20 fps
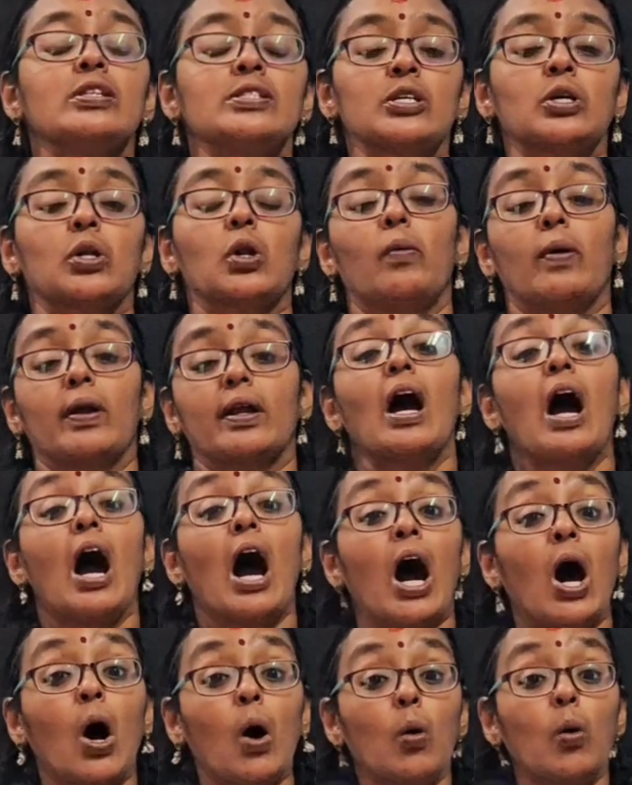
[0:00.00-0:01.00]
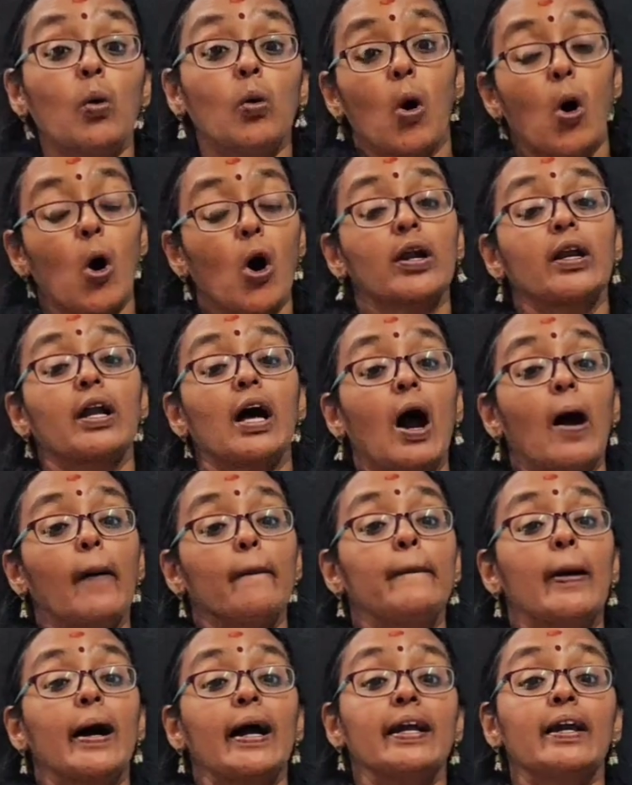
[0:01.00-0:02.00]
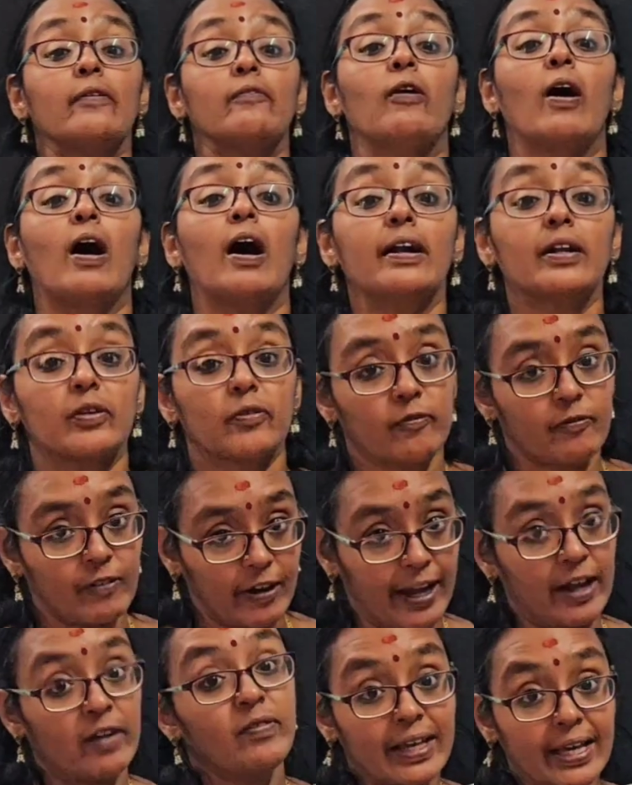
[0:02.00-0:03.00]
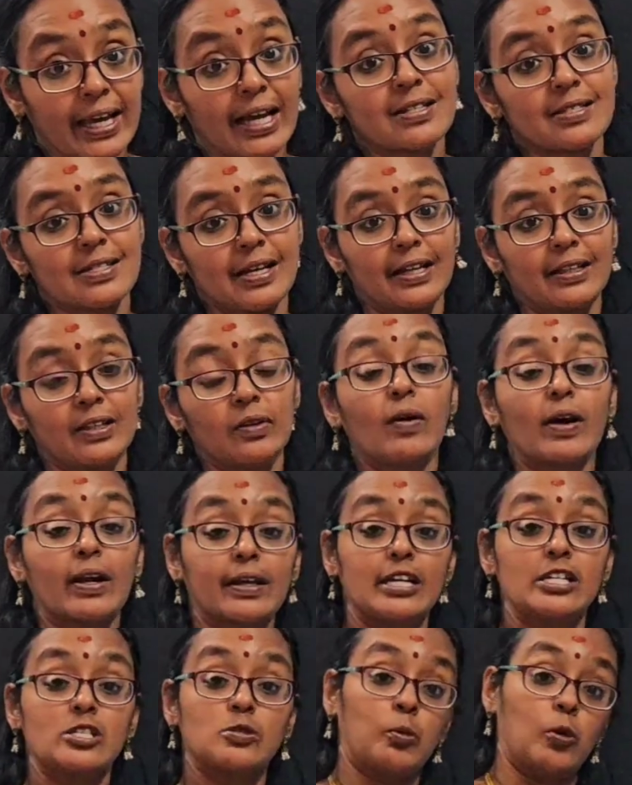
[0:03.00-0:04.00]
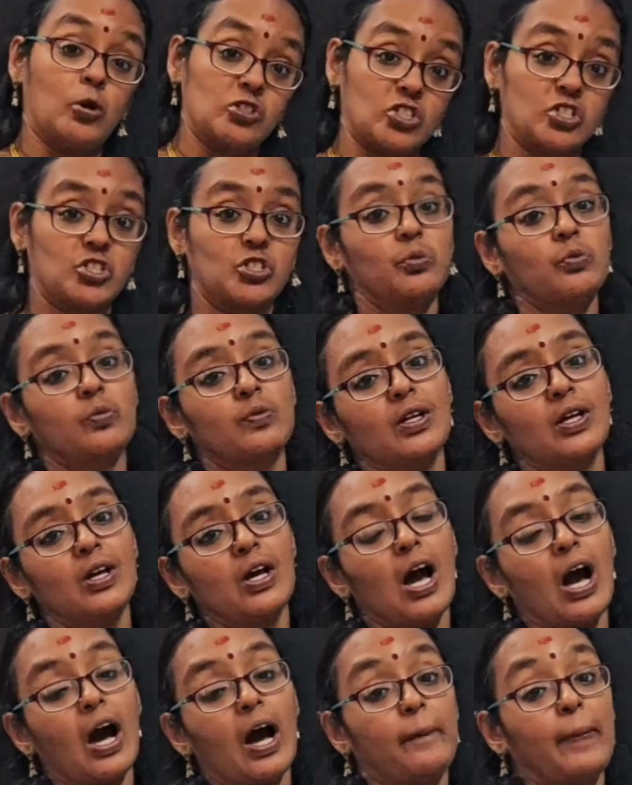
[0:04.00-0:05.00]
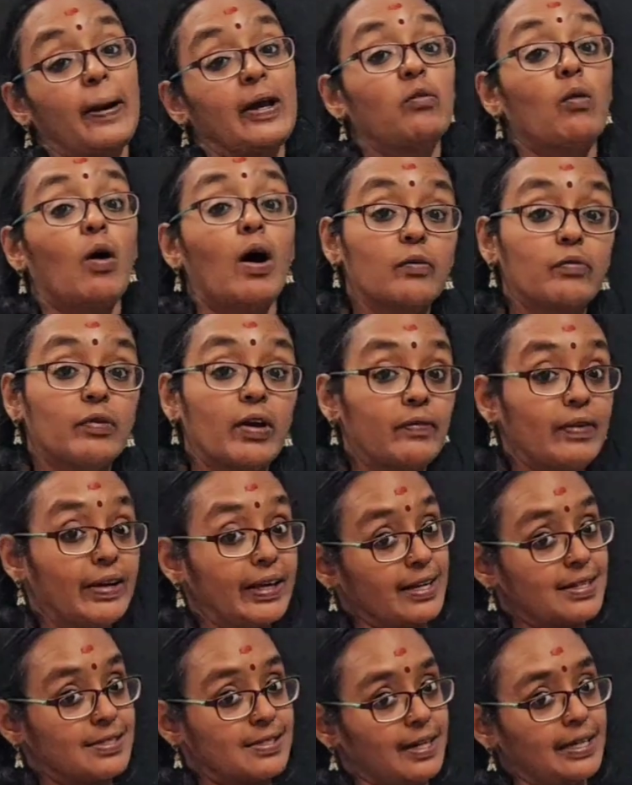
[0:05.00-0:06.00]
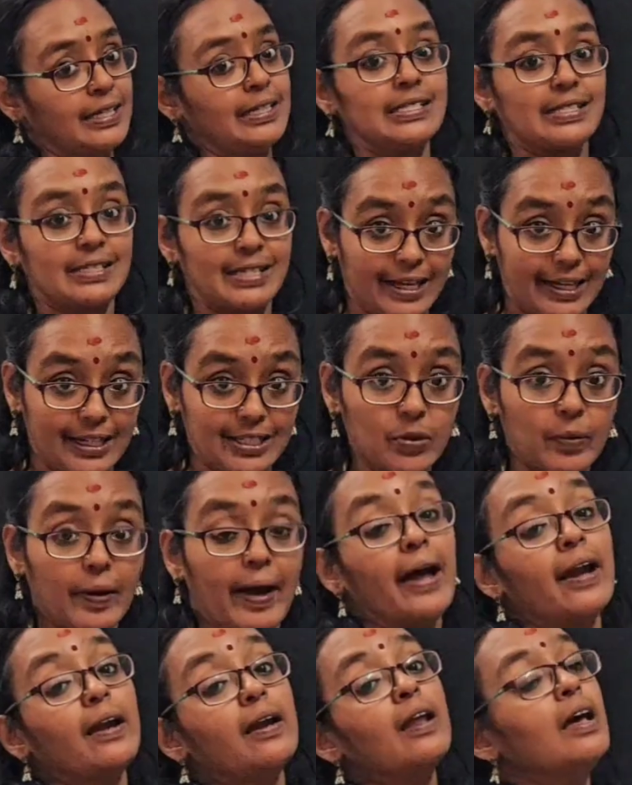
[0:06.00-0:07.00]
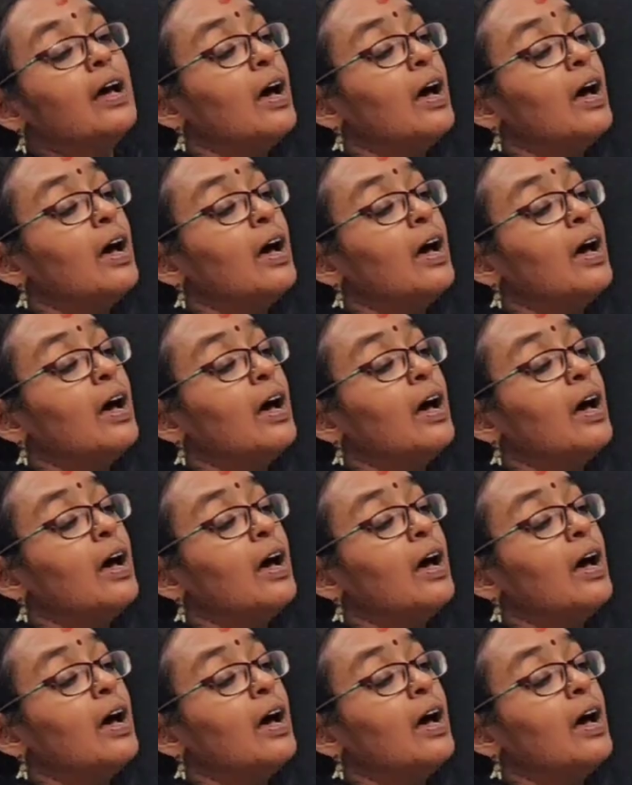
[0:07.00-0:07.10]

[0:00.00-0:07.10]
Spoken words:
work. How or by what way we can say the work is positive? Or by what way we can say it is negative, and